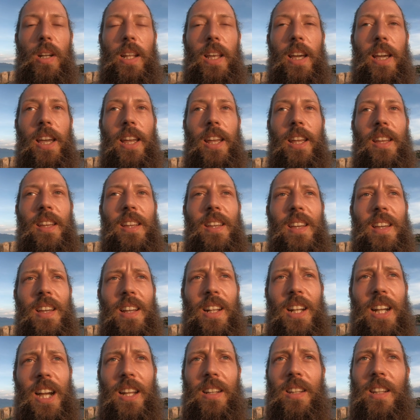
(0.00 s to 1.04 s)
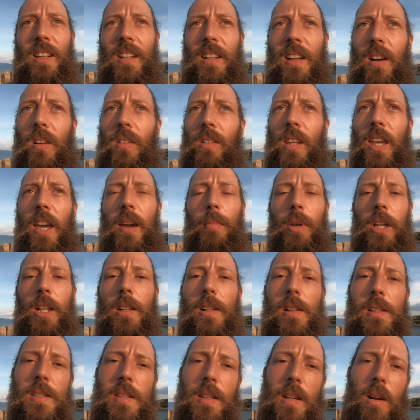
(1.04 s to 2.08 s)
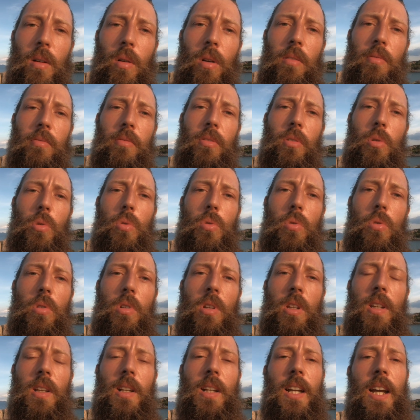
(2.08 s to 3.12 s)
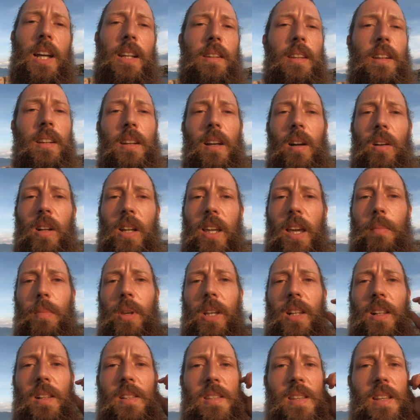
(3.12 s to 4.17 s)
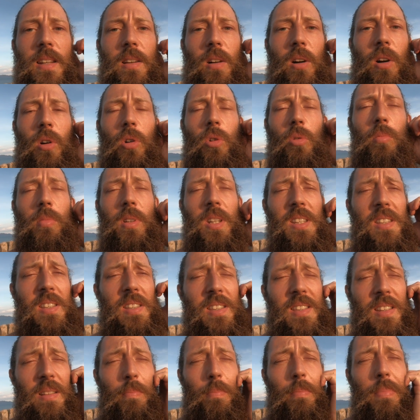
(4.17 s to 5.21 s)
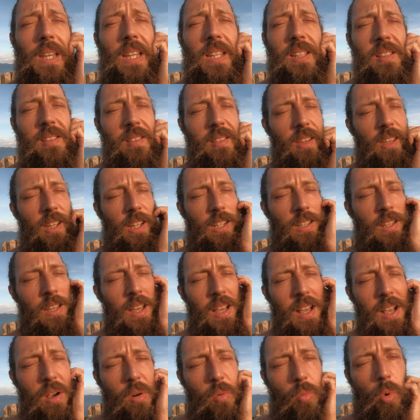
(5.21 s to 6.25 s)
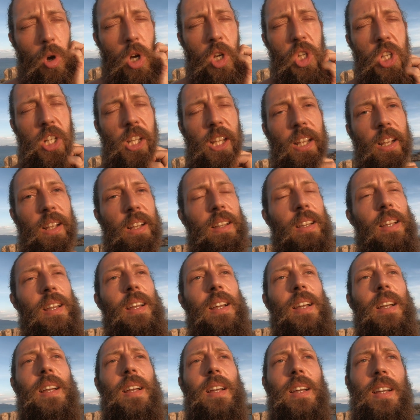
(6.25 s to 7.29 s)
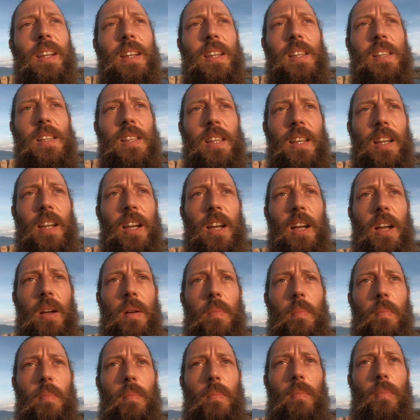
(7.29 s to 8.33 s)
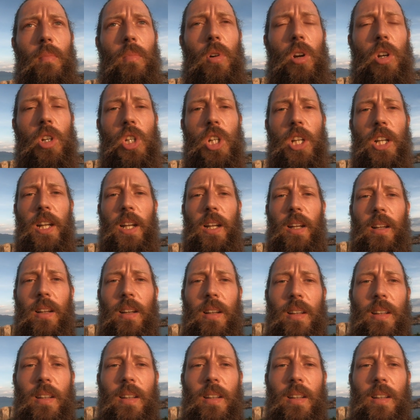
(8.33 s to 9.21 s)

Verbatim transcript: day. Cutting down chemicals in our food, cutting down chemicals at home. This is the biggest thing. Washing, um, washing